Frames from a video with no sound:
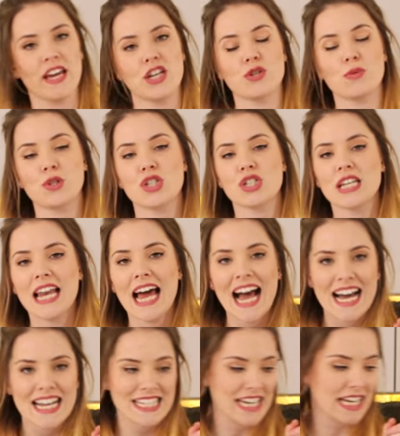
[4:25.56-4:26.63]
fish, we're just gonna
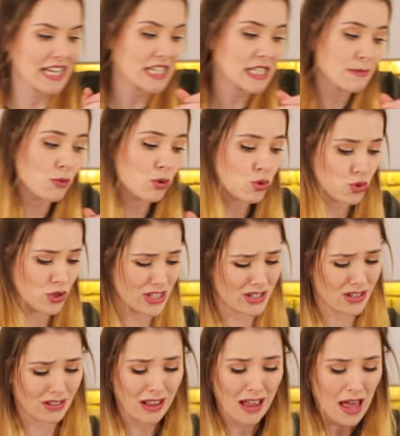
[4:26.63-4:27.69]
add in a small
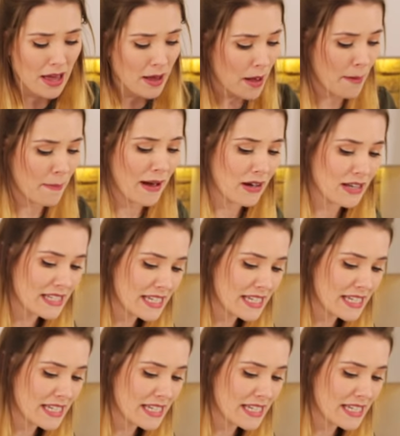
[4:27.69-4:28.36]
drizzle, about